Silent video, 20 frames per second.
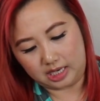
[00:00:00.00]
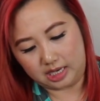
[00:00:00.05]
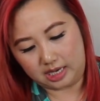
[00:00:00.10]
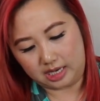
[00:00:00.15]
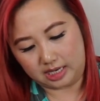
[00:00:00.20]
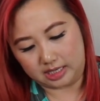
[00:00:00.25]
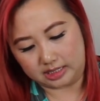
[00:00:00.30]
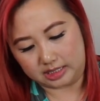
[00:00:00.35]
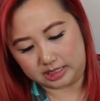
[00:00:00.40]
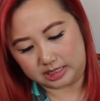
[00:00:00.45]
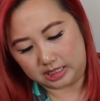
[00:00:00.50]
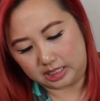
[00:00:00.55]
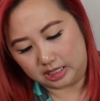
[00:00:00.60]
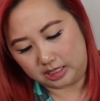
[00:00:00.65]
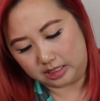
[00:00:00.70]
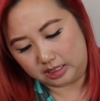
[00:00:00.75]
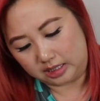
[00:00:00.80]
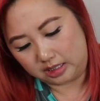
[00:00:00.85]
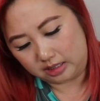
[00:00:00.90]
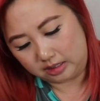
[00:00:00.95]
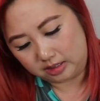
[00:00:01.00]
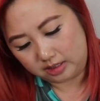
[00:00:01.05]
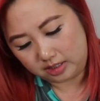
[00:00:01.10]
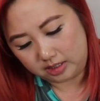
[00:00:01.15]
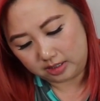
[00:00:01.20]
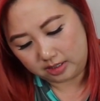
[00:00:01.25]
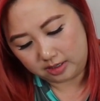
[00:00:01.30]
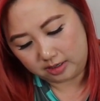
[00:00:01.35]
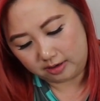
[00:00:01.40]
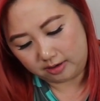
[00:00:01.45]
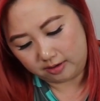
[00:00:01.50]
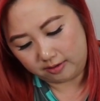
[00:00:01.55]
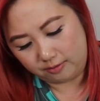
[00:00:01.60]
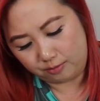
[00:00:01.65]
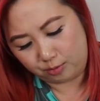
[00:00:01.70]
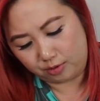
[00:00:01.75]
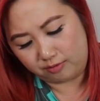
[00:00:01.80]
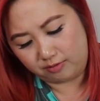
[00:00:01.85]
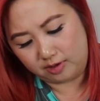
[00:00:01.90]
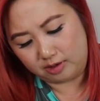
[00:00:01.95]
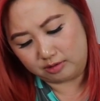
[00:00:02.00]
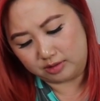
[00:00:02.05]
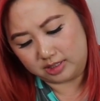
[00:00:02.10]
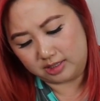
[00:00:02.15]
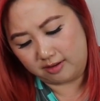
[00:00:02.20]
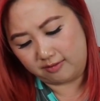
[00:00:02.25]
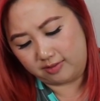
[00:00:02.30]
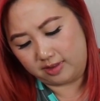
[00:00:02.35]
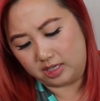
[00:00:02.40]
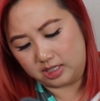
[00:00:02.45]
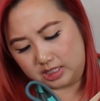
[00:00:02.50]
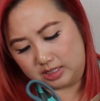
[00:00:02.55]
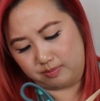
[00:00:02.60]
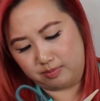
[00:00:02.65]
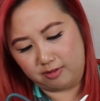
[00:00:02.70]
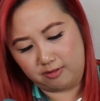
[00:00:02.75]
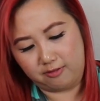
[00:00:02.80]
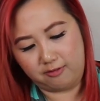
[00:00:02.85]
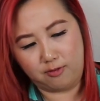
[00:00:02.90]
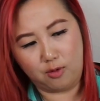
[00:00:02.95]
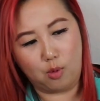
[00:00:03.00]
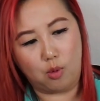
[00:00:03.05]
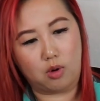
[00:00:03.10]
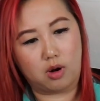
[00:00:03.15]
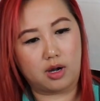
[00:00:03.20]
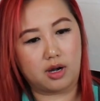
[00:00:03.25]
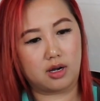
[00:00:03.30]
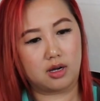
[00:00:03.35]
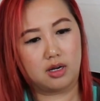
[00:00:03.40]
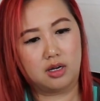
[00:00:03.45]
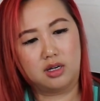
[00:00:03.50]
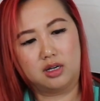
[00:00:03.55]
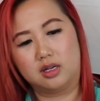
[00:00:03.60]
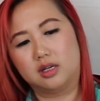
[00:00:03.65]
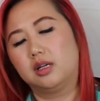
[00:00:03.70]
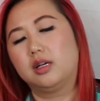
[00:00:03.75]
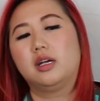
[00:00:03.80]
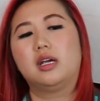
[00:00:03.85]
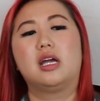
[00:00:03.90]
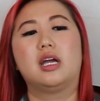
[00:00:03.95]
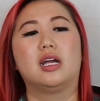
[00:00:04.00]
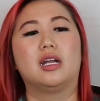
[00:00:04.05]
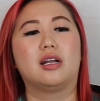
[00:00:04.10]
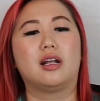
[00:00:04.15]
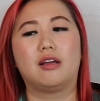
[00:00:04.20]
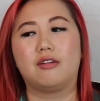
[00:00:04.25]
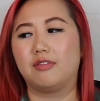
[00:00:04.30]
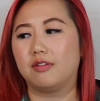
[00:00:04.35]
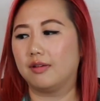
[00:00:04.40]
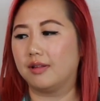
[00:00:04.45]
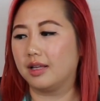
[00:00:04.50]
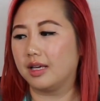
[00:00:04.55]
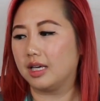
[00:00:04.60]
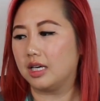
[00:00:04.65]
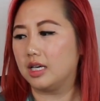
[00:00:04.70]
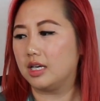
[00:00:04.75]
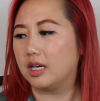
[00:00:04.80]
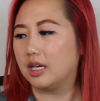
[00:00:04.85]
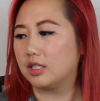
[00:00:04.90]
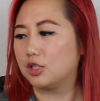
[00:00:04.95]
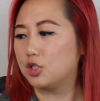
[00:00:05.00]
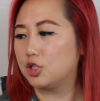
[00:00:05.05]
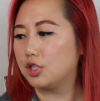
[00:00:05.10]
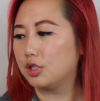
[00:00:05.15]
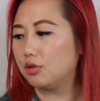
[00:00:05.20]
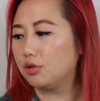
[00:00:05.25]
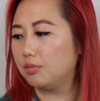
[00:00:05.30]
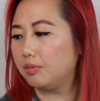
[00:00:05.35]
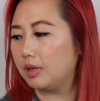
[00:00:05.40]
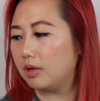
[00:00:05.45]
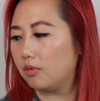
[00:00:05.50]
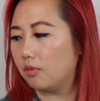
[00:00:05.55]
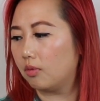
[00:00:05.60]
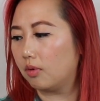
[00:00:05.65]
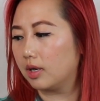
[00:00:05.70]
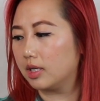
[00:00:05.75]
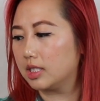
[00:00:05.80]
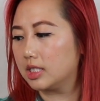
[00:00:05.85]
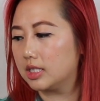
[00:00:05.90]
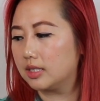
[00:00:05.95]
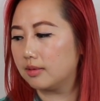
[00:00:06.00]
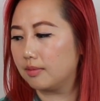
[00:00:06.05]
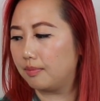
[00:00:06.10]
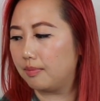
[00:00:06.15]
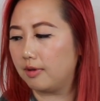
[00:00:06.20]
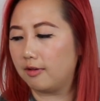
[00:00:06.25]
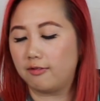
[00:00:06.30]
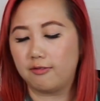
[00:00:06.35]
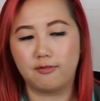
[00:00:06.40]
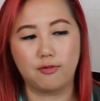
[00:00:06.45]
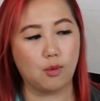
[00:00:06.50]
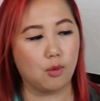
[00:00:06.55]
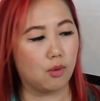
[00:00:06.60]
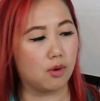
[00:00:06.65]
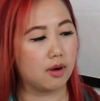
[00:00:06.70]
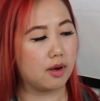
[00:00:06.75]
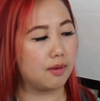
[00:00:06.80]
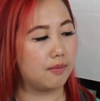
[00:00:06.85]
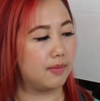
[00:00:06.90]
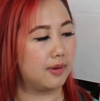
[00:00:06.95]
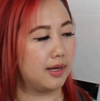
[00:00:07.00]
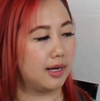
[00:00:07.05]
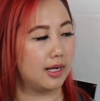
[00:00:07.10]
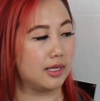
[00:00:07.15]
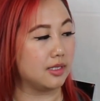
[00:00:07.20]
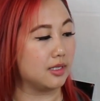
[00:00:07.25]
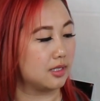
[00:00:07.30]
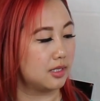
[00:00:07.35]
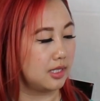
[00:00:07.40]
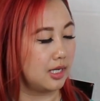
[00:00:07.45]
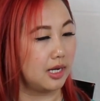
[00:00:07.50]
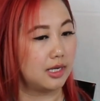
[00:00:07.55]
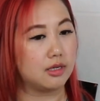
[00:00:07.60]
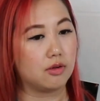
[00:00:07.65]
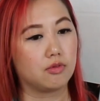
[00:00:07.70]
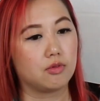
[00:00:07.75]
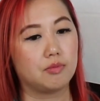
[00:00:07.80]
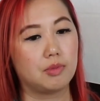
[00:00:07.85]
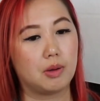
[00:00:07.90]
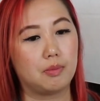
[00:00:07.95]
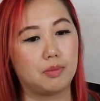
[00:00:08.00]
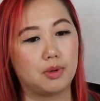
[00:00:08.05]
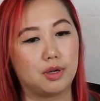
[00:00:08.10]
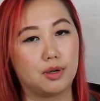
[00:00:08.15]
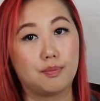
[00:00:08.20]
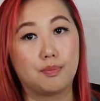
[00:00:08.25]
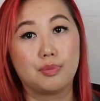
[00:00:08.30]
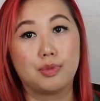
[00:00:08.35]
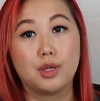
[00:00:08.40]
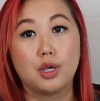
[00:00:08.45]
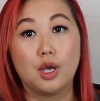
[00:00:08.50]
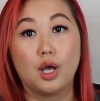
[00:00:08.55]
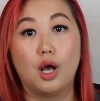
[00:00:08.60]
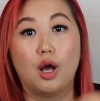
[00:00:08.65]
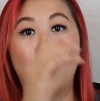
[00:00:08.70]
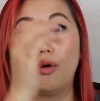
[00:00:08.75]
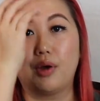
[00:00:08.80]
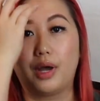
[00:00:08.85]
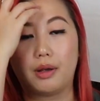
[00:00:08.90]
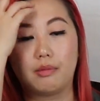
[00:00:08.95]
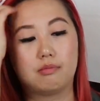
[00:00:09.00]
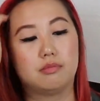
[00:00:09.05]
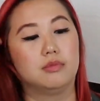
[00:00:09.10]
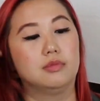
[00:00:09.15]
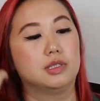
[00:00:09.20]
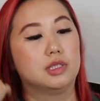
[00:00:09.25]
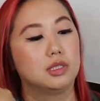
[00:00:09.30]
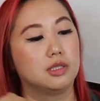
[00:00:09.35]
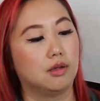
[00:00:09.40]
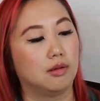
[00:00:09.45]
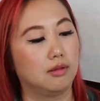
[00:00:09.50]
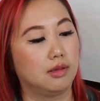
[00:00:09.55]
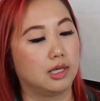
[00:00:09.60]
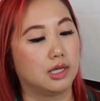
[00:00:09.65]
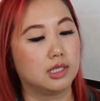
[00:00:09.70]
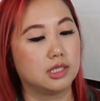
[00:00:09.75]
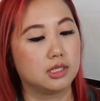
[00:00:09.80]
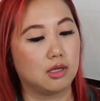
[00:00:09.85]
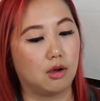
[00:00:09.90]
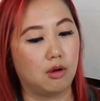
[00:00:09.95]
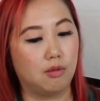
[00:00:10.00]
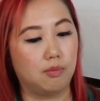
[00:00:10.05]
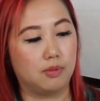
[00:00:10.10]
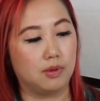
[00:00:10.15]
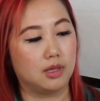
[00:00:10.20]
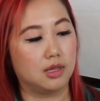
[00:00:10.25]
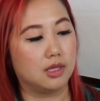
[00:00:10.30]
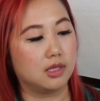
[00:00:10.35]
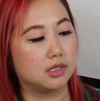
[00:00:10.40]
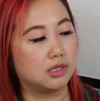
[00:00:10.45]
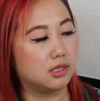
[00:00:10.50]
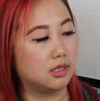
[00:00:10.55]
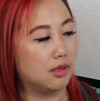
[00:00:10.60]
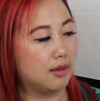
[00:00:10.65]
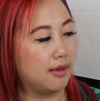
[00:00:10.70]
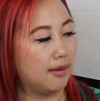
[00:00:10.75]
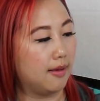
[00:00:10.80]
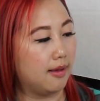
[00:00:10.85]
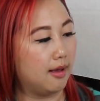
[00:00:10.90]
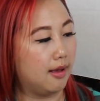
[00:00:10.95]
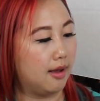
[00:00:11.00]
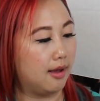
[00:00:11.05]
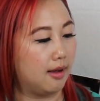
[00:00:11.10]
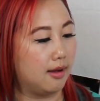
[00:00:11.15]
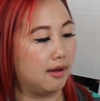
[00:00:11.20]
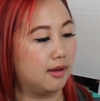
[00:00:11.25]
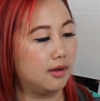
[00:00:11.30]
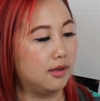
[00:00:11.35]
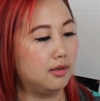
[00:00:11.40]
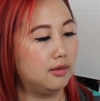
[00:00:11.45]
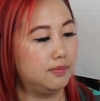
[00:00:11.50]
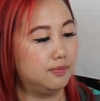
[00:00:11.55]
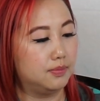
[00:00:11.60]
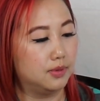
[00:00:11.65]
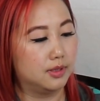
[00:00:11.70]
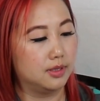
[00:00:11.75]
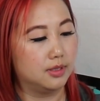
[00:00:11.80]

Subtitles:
has seen reviews of these before, and I feel like he has shown me once before, but I don't remember. Okay, so let's open this up.